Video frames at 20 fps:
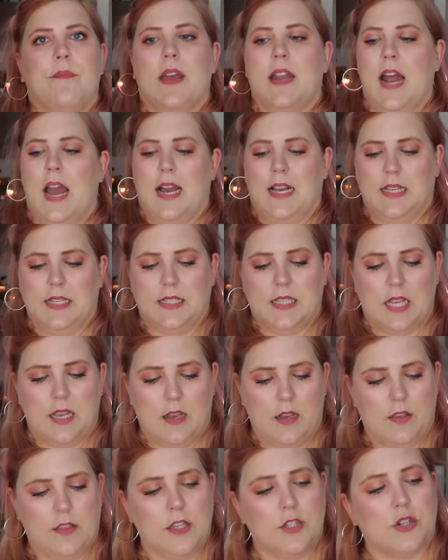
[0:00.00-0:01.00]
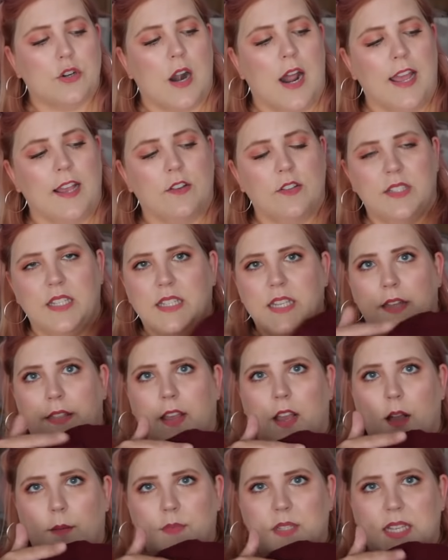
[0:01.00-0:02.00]
It has the triangle detail
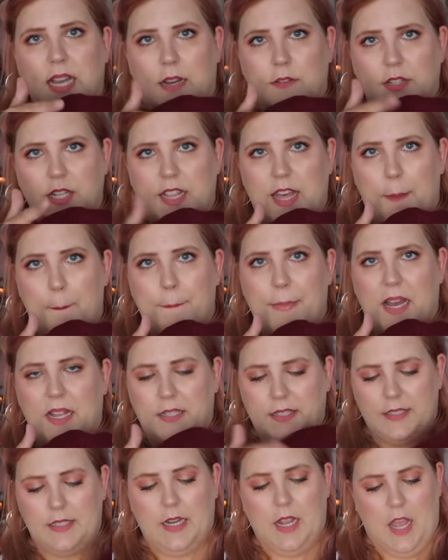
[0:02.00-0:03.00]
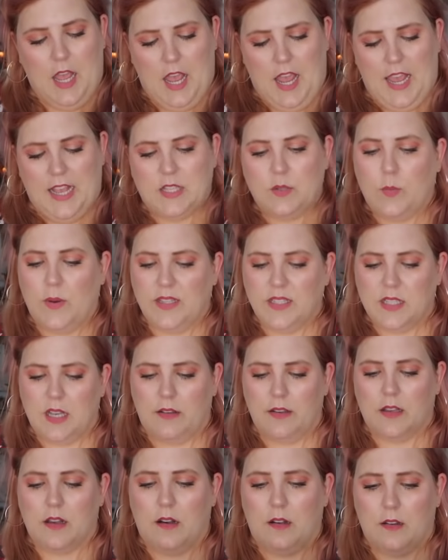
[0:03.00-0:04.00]
that comes down to that button. It's one
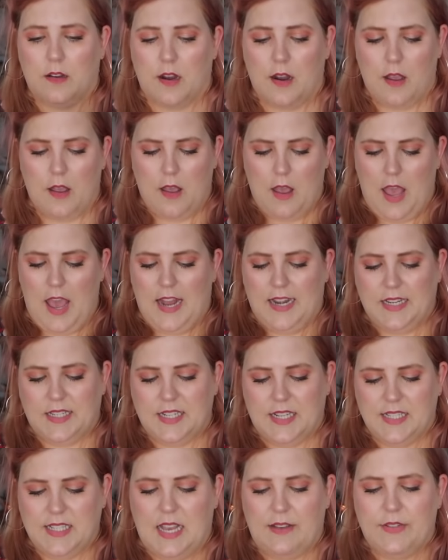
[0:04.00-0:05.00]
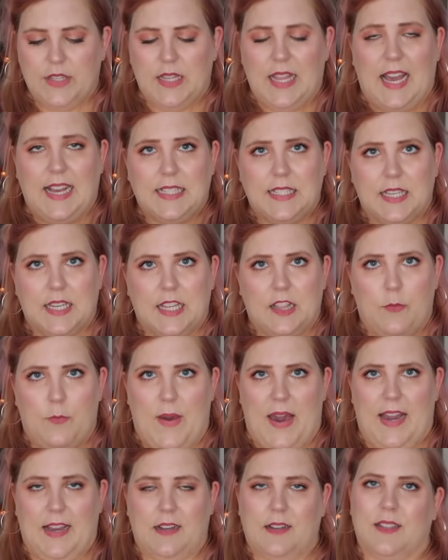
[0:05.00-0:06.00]
solid color, and it does have elastic in the
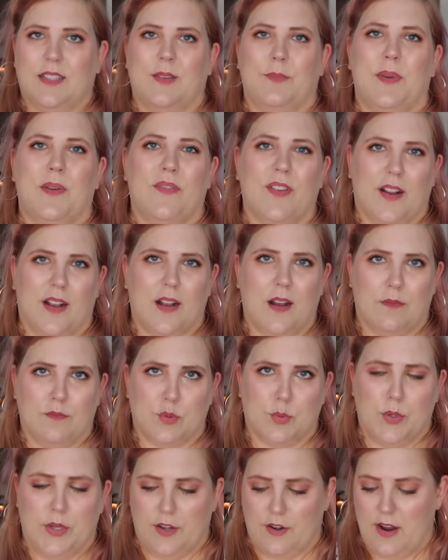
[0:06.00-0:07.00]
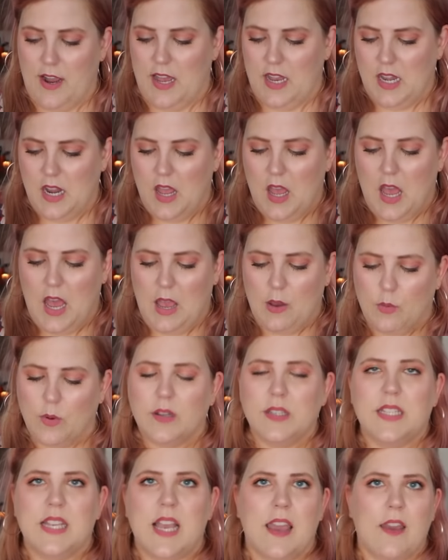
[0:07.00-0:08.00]
back to be very comfortable on your head. I
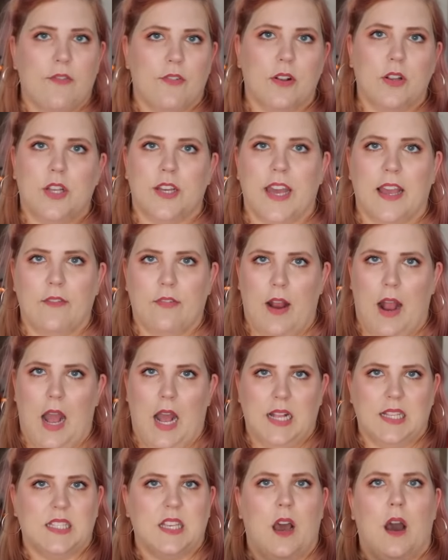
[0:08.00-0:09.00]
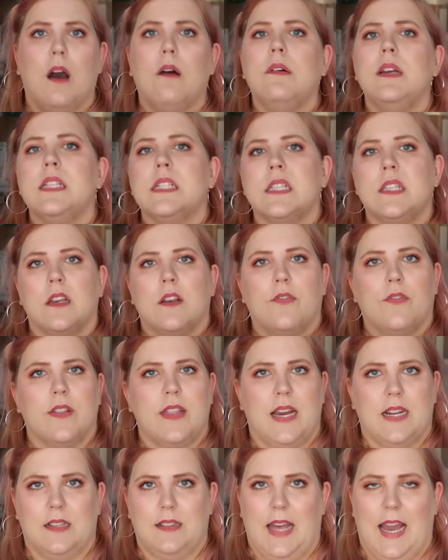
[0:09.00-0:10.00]
will say, if you're looking for hats, always look for
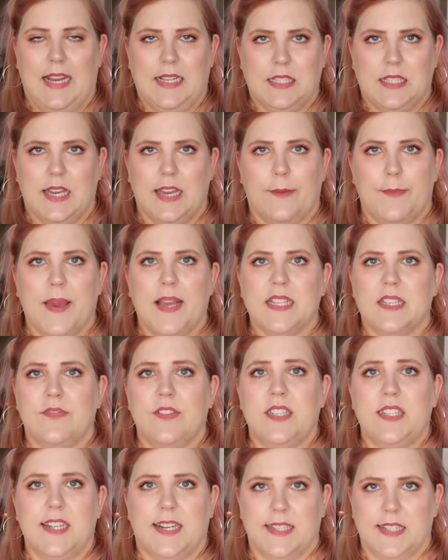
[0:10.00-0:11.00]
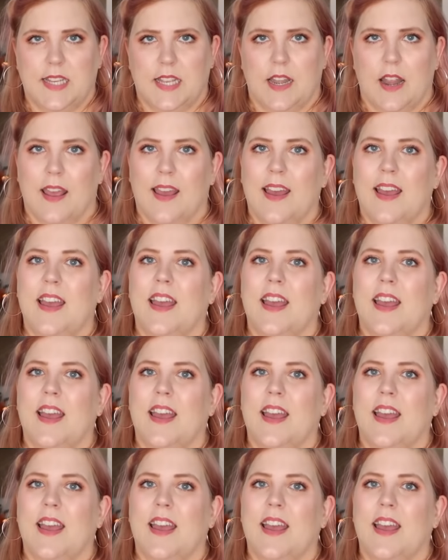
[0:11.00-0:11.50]
that elastic, because if it doesn't,